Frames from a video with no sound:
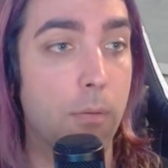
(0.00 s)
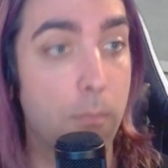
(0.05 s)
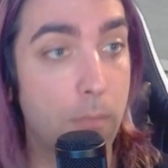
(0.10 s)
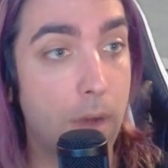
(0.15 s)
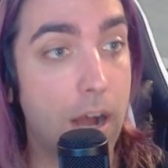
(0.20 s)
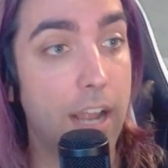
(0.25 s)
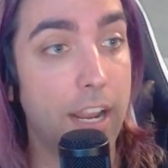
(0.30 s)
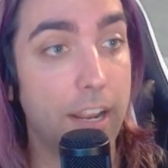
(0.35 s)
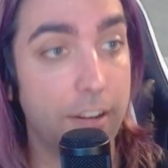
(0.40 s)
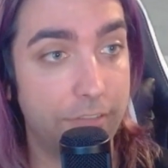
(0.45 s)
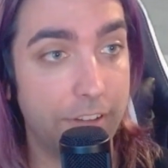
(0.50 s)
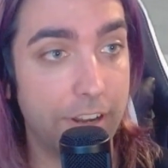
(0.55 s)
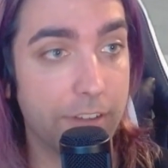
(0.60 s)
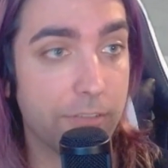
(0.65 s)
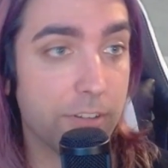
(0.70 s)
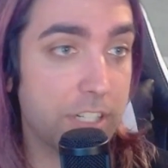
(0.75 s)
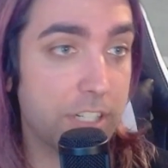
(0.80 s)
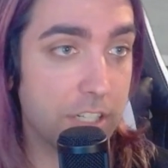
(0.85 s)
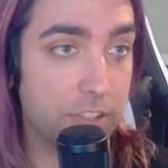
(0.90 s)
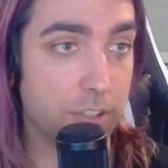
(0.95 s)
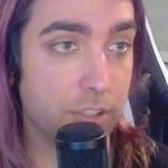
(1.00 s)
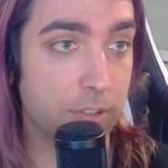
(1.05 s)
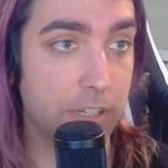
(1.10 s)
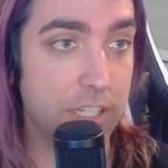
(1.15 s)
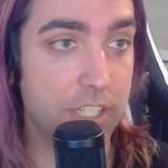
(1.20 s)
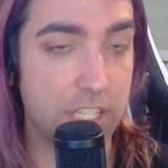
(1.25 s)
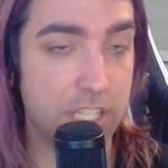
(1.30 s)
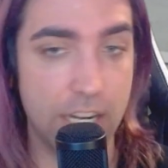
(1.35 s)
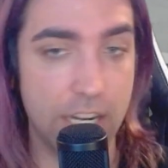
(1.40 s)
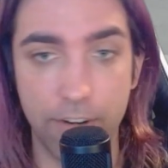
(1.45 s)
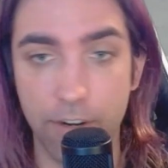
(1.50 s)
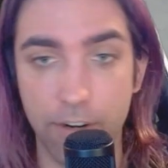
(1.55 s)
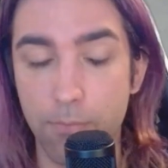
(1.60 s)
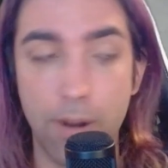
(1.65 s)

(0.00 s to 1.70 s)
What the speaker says: my favorite Delta Green scenario,